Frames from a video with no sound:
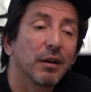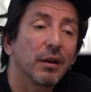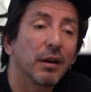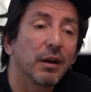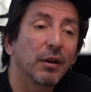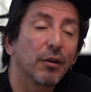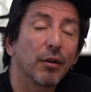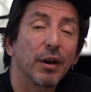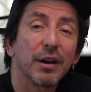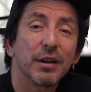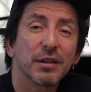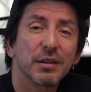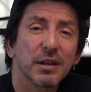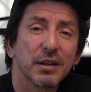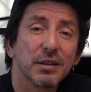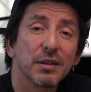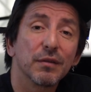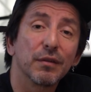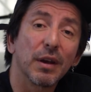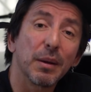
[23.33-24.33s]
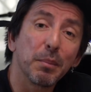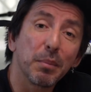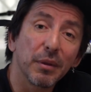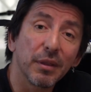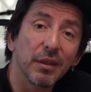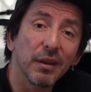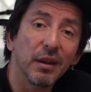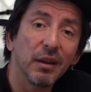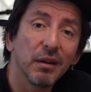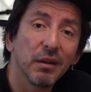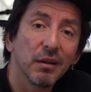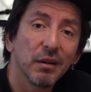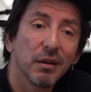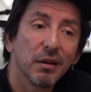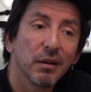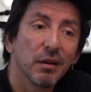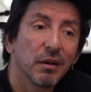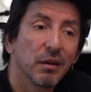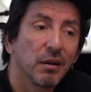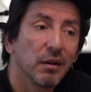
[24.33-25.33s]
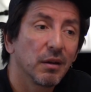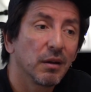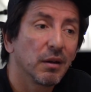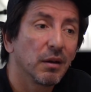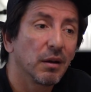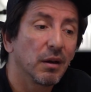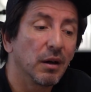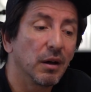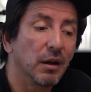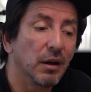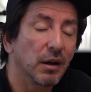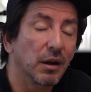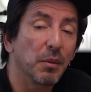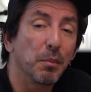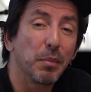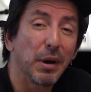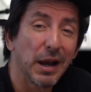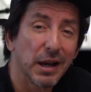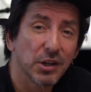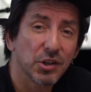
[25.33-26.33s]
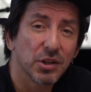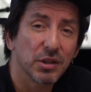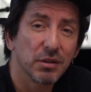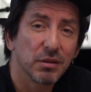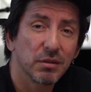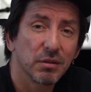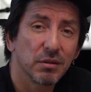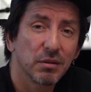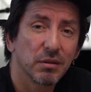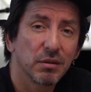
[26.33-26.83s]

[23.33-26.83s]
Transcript: a greater sense of empathy, compassion